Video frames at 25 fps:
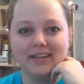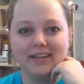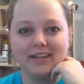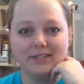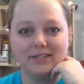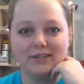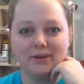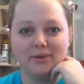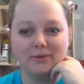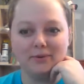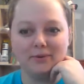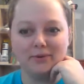
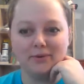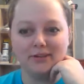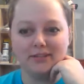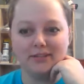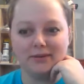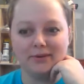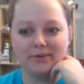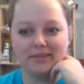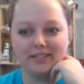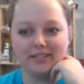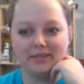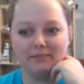So I'm going
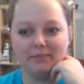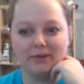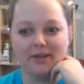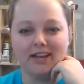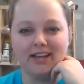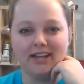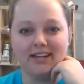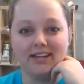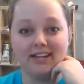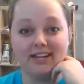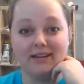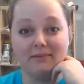to
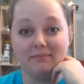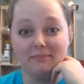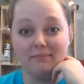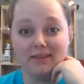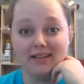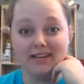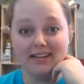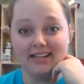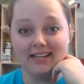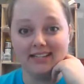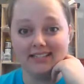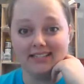explain in a
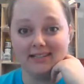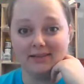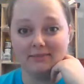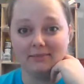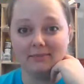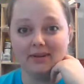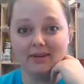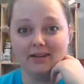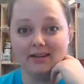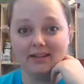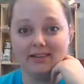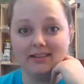minute,
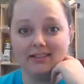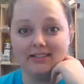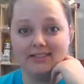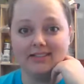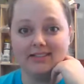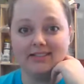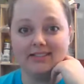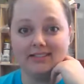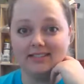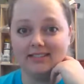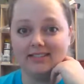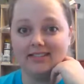but this
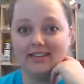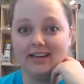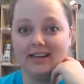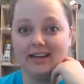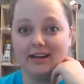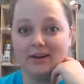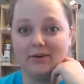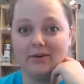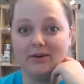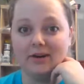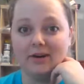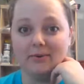isn't
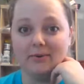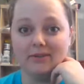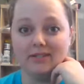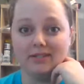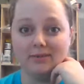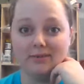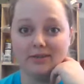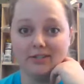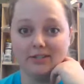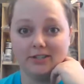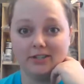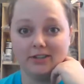how I was
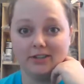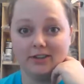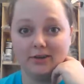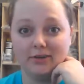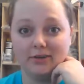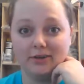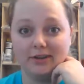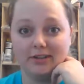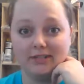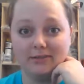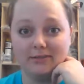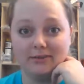originally
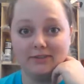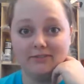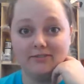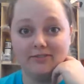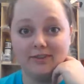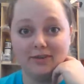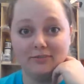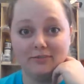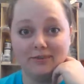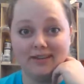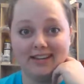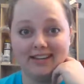going to be
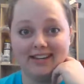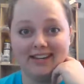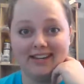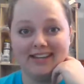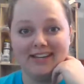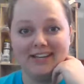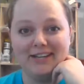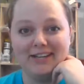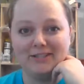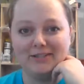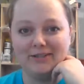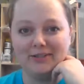filming.
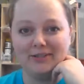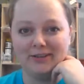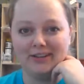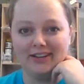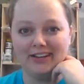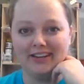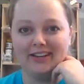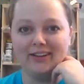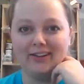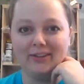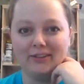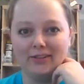So you're
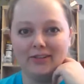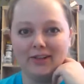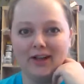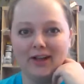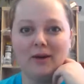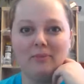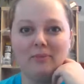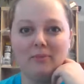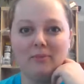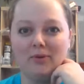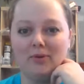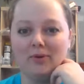getting a
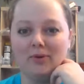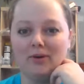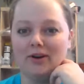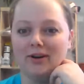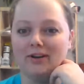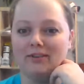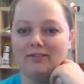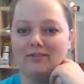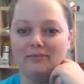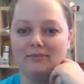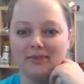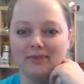lot more
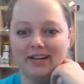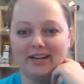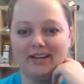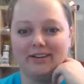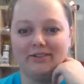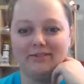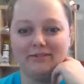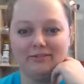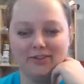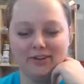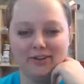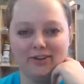of
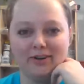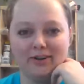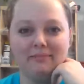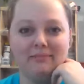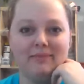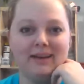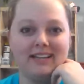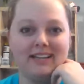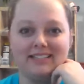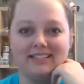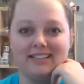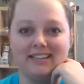my very
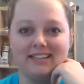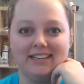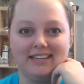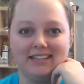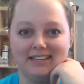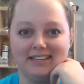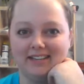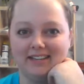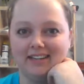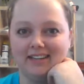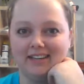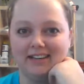
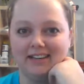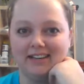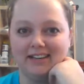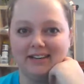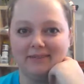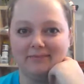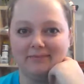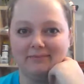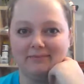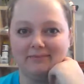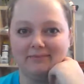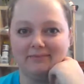messy
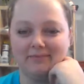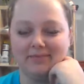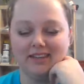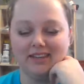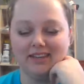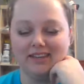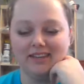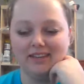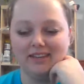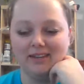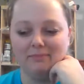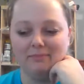
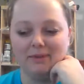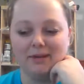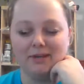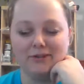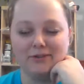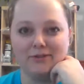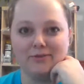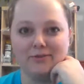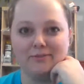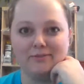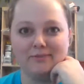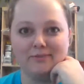
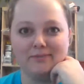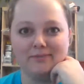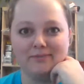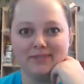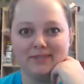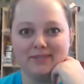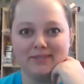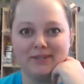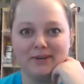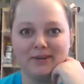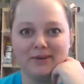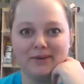bedroom.
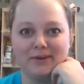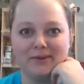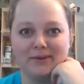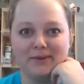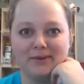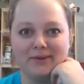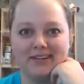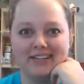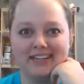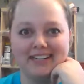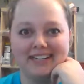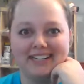
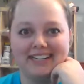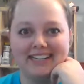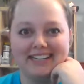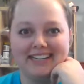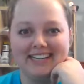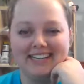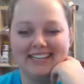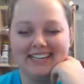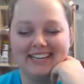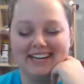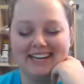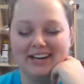So
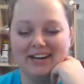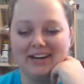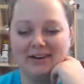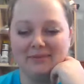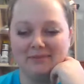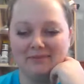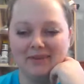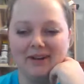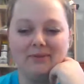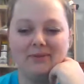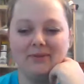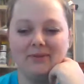
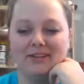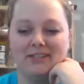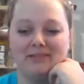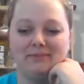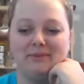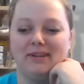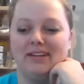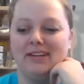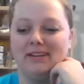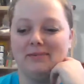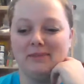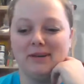I will
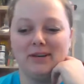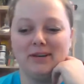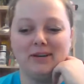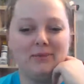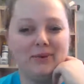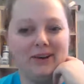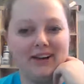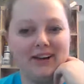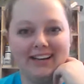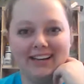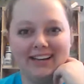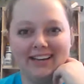explain in a minute
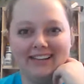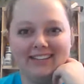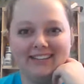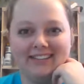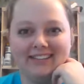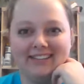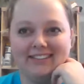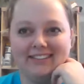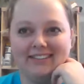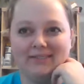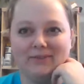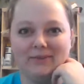why
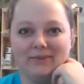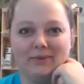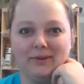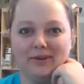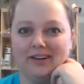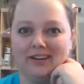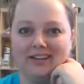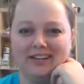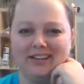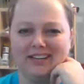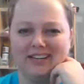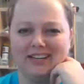
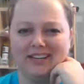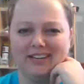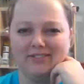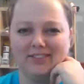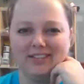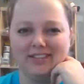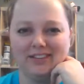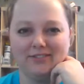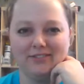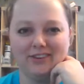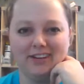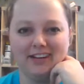we're on kind of
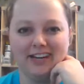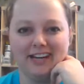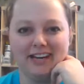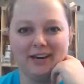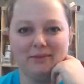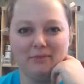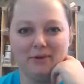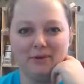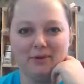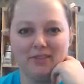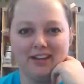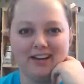a different
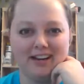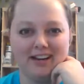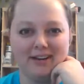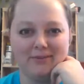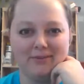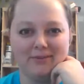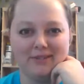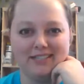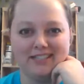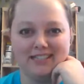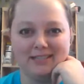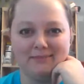camera than I
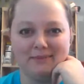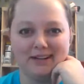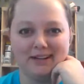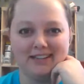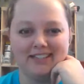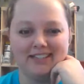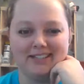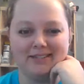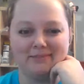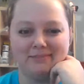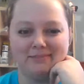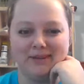was
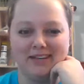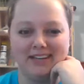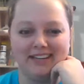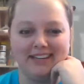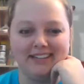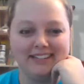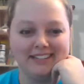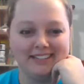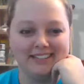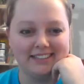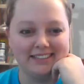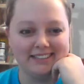expecting to be.